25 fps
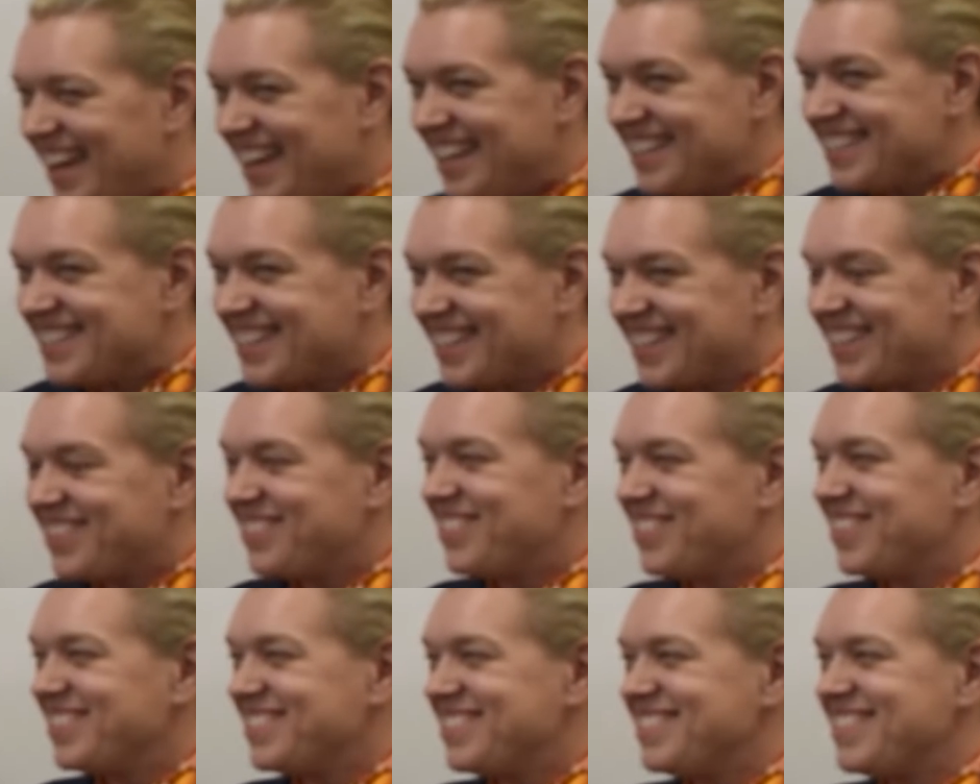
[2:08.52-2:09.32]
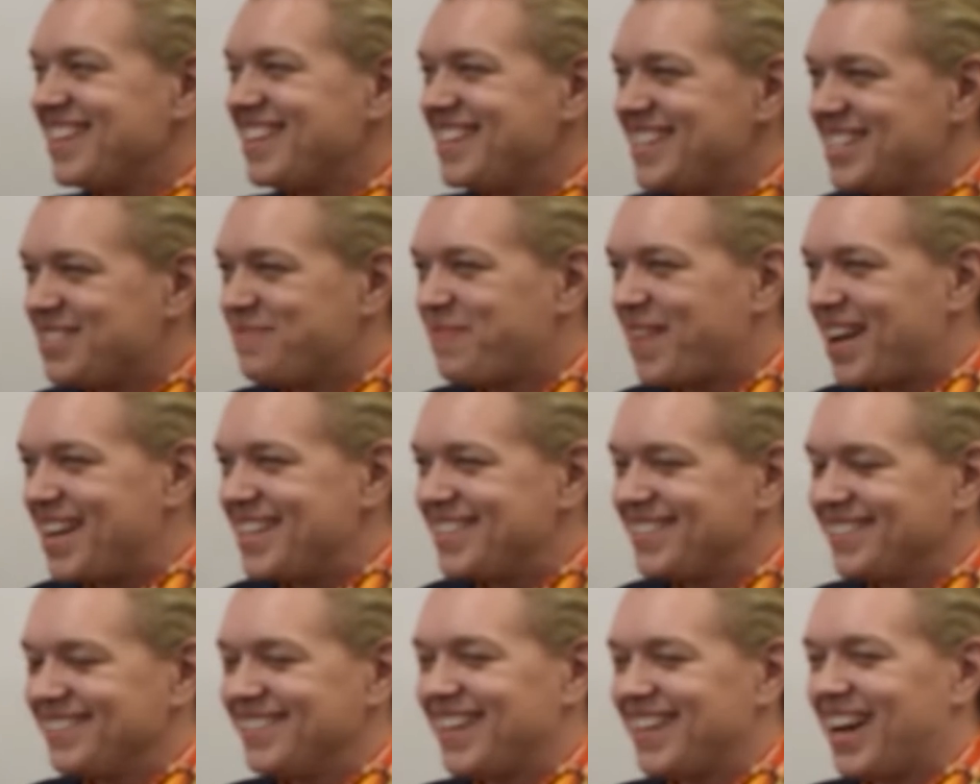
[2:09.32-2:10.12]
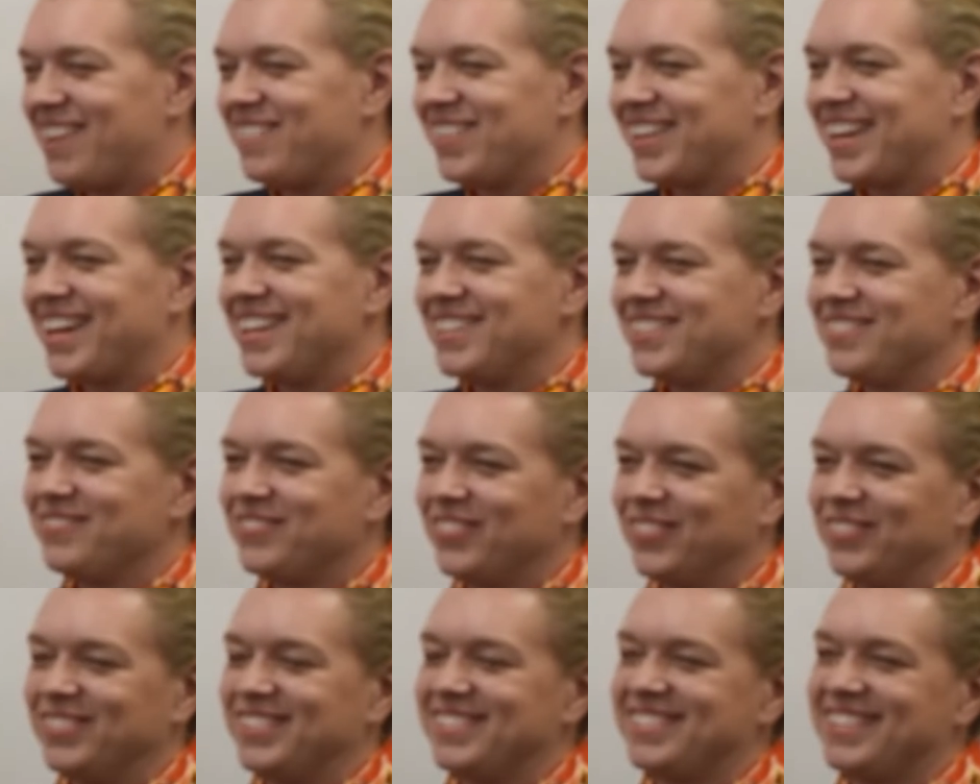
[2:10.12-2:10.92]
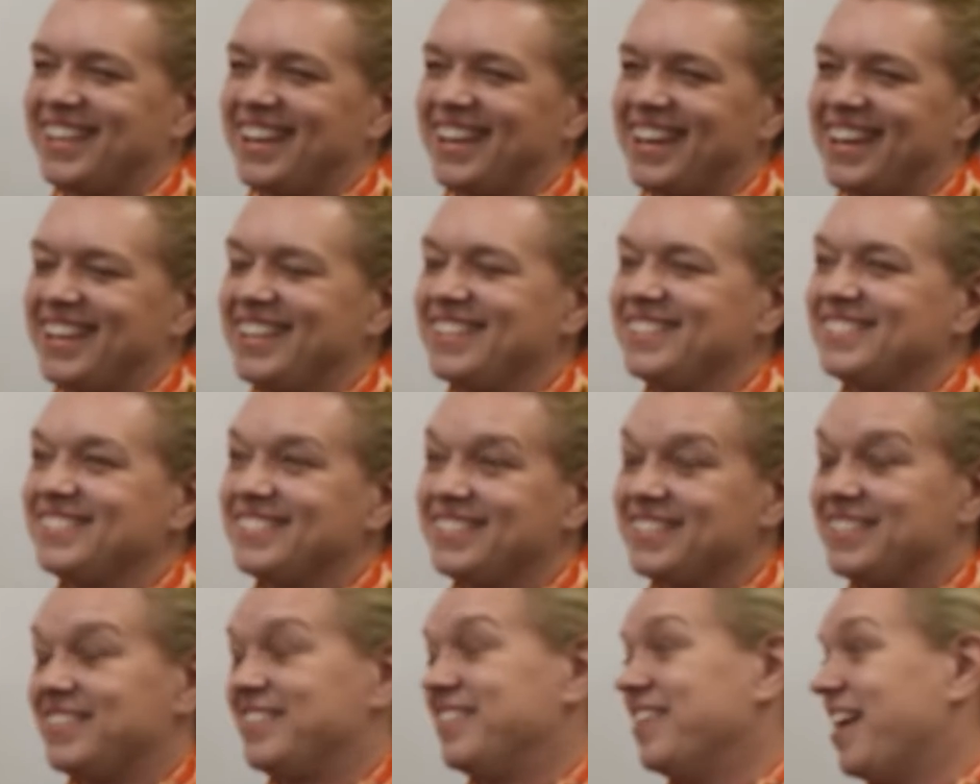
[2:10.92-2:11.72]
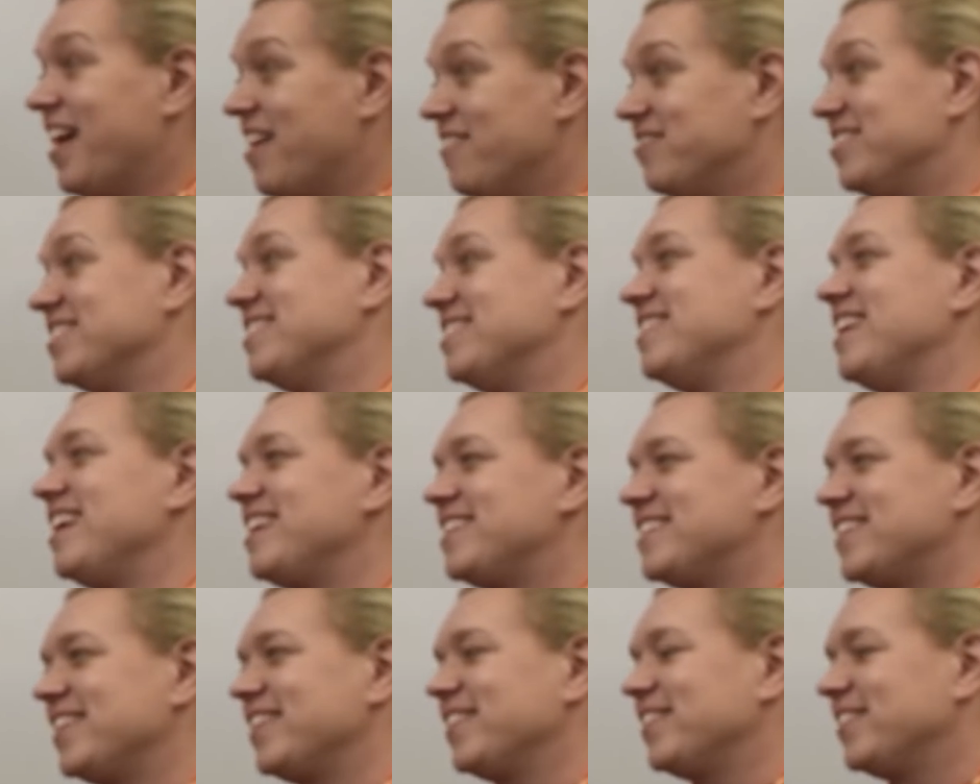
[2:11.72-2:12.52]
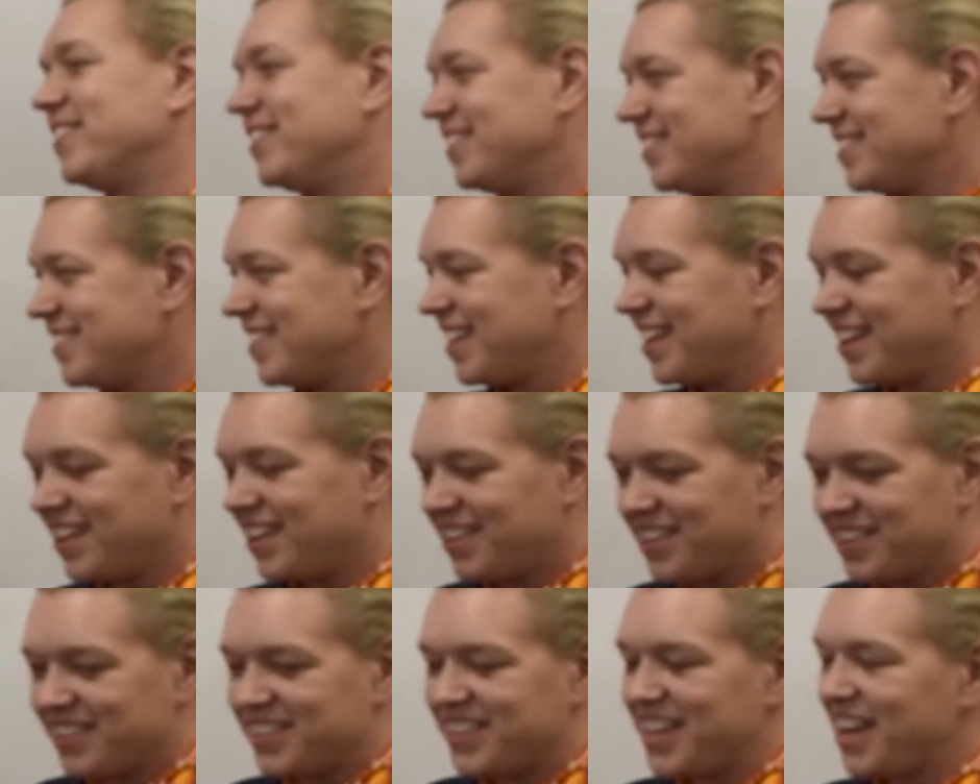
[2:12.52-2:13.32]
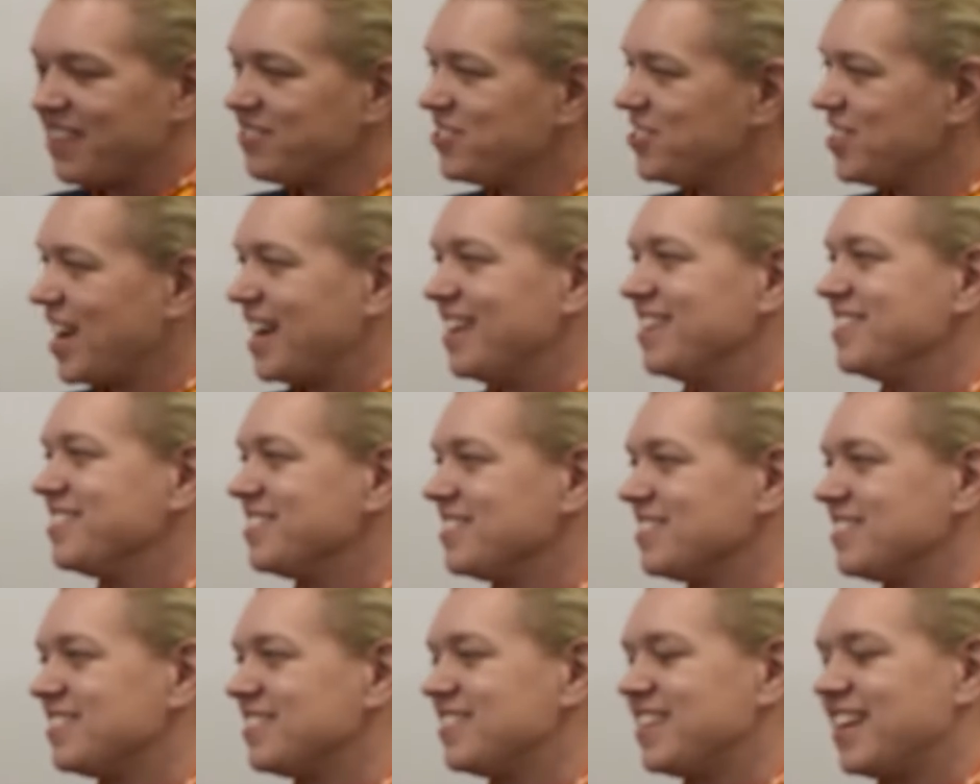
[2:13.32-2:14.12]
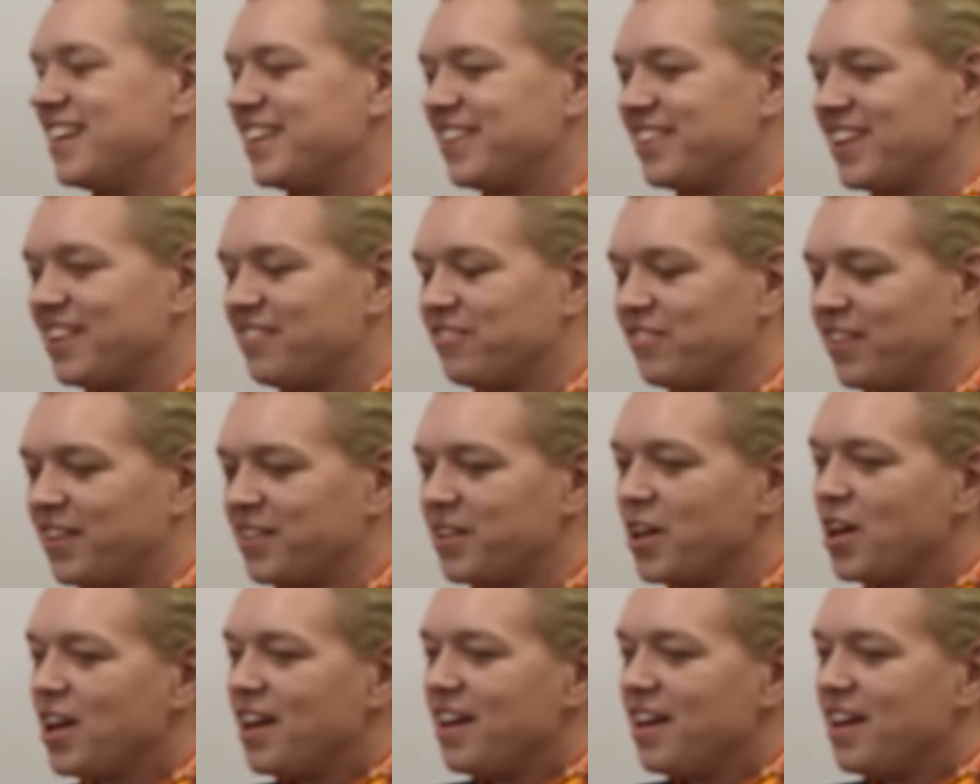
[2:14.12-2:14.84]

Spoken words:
So there wasn't any space on the application form to say, do you have dyslexia, or do you have challenges of telling your left and right?